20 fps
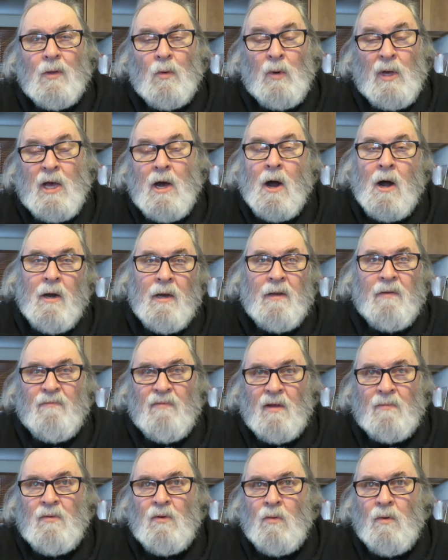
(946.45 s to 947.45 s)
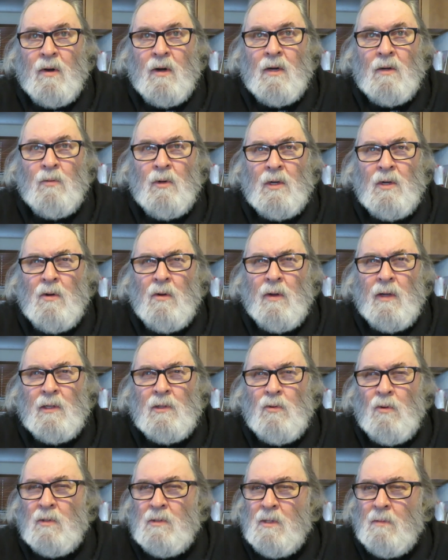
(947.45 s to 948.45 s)
We are in February. We're
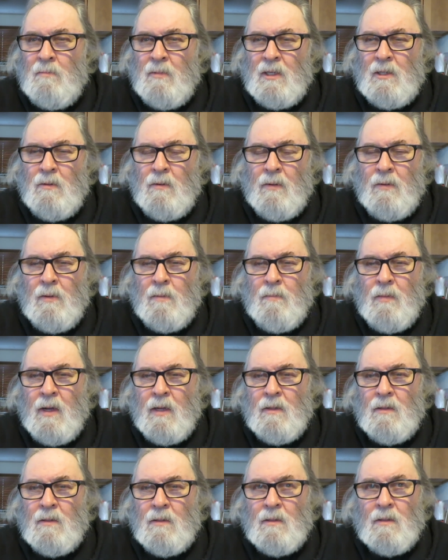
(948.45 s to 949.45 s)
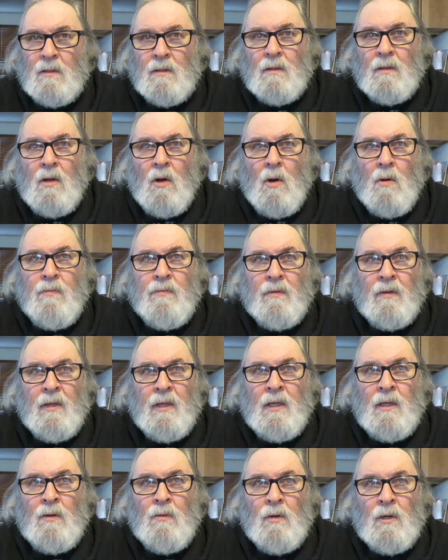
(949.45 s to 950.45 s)
going towards the middle of the month.
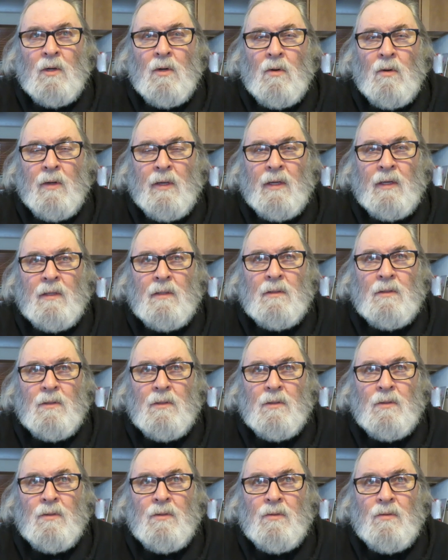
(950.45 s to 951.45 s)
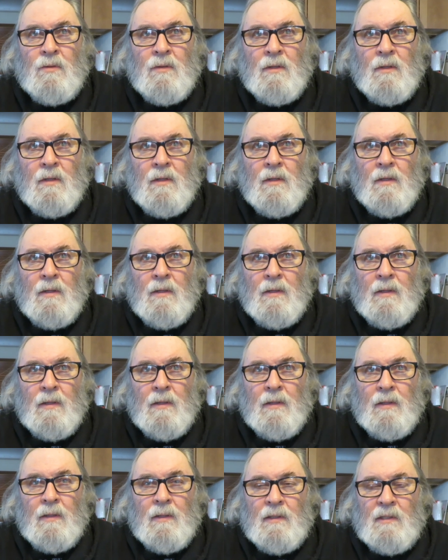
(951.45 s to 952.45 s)
Hopefully, we're going into
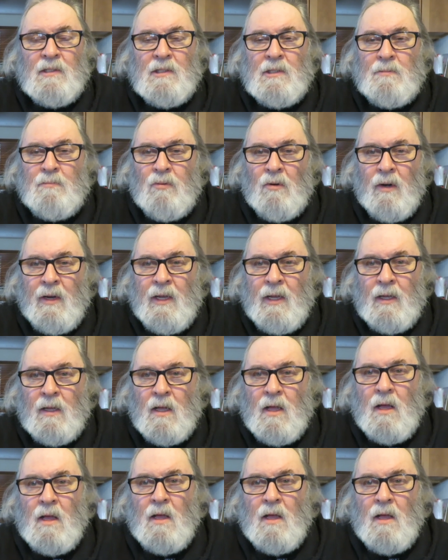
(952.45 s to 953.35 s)
spring.